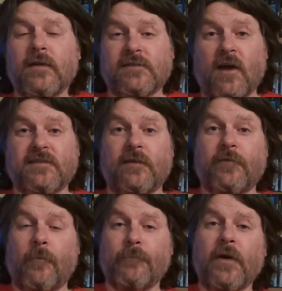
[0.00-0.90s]
starting
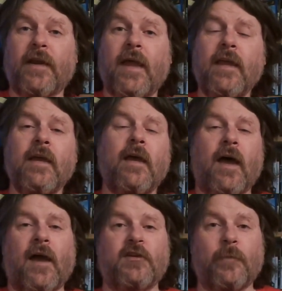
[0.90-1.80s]
from Monday,
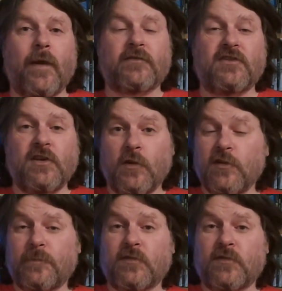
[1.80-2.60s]
and you'll be able to choose